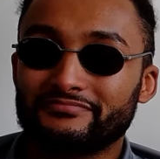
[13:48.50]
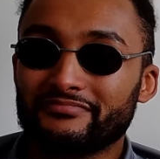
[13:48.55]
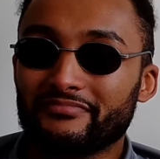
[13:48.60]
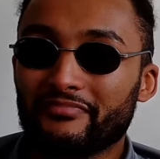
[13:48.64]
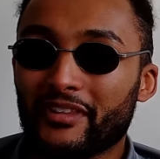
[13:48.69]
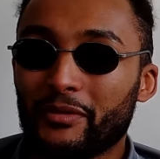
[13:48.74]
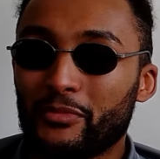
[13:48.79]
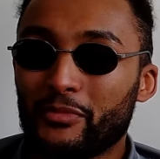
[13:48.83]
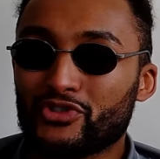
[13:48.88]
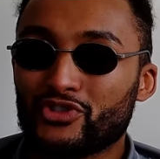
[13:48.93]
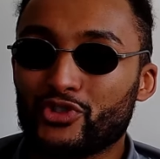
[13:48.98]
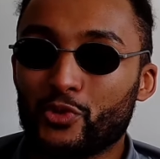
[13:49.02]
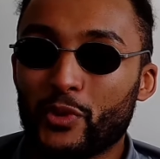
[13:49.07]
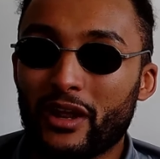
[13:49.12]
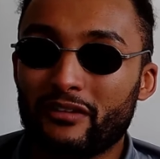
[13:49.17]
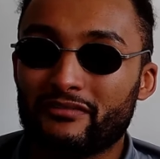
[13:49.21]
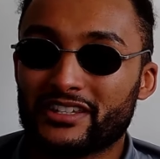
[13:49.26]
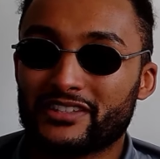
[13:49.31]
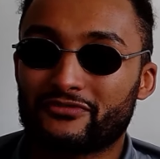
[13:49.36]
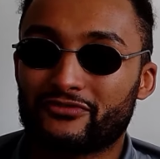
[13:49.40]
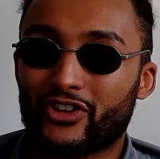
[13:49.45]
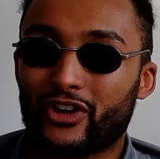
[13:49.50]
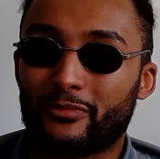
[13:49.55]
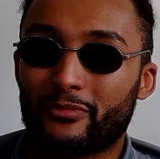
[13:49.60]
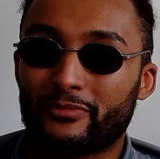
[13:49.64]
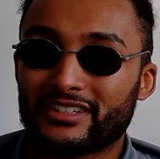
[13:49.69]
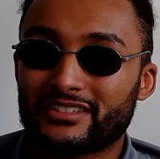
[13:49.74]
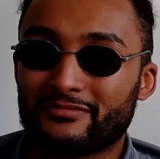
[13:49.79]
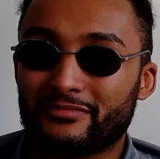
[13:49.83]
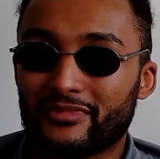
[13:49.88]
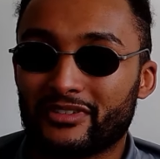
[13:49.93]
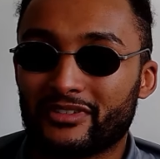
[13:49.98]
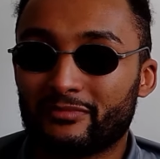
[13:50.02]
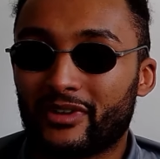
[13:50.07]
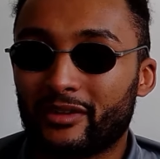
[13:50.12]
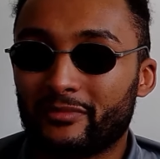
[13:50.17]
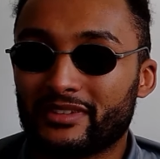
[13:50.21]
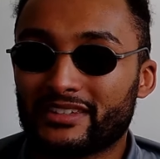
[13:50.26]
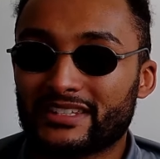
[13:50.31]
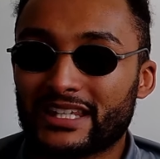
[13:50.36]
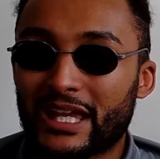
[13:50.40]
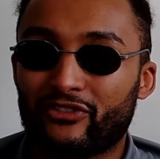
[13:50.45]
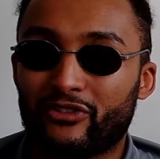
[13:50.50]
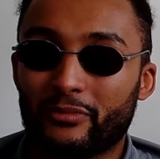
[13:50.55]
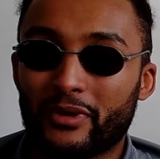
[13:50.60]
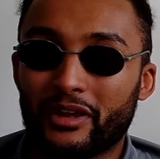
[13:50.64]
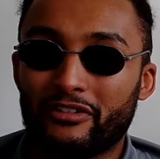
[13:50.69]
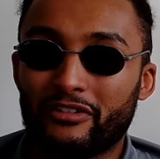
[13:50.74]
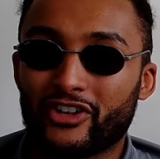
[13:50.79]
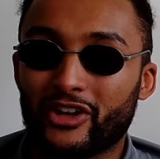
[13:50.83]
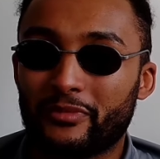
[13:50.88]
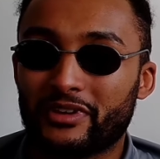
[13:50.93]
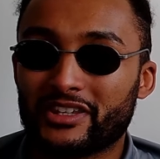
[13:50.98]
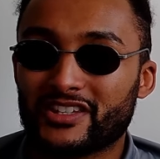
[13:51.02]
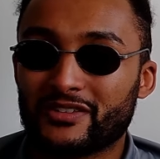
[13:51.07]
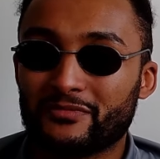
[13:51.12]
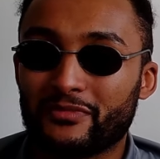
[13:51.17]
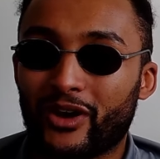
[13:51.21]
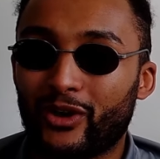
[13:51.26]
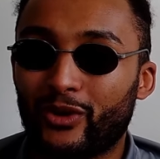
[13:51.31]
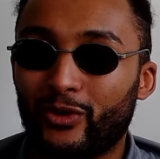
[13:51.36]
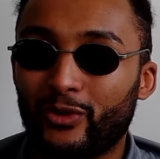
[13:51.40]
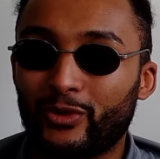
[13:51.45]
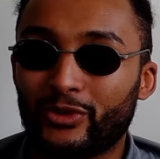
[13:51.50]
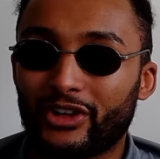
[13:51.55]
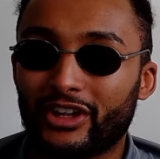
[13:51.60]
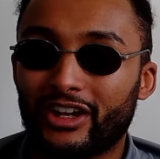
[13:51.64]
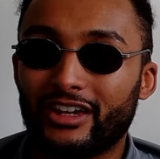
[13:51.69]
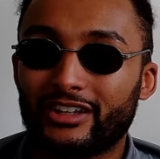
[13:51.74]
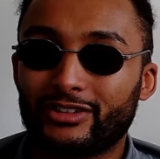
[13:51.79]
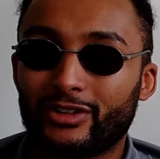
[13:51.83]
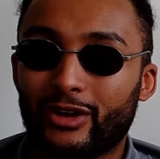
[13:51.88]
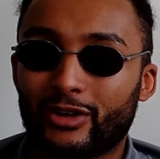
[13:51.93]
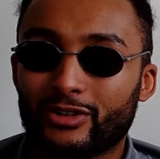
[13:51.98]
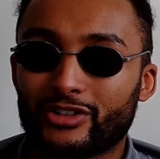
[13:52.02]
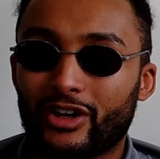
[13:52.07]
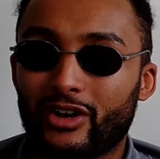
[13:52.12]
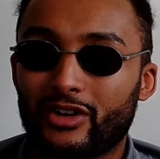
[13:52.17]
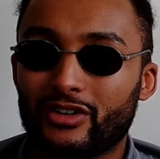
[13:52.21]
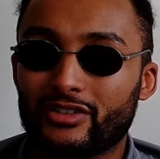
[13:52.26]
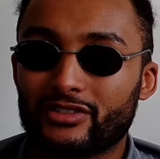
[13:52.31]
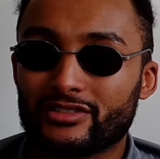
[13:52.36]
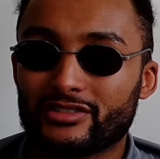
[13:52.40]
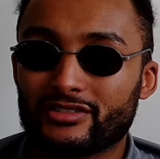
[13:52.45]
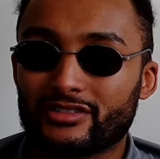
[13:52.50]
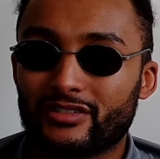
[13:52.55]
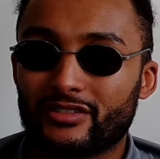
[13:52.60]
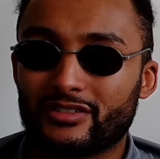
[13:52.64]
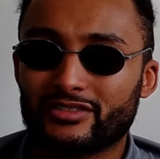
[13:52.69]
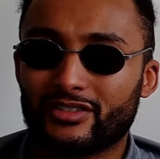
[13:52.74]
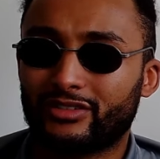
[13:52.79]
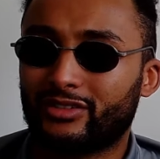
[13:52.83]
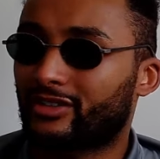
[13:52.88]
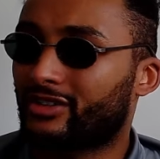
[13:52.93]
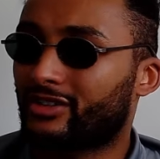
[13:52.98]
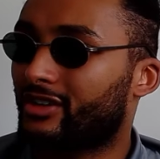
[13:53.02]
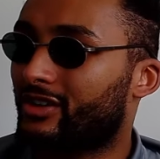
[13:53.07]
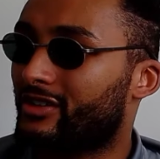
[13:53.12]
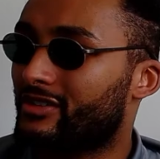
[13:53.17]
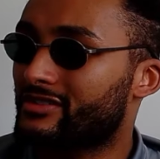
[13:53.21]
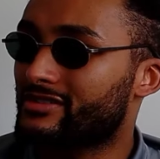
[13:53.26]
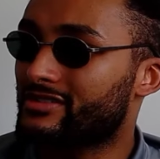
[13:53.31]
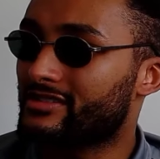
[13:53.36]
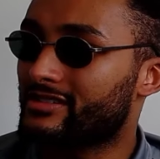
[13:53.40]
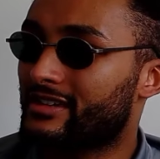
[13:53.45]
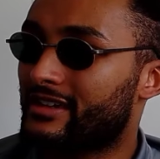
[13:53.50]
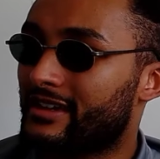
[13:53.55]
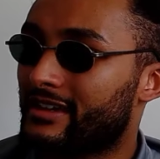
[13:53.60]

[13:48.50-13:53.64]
I'm not sure where he's from. It might be South American, but it's some old Dr. Oz. No, it's not Dr. Oz.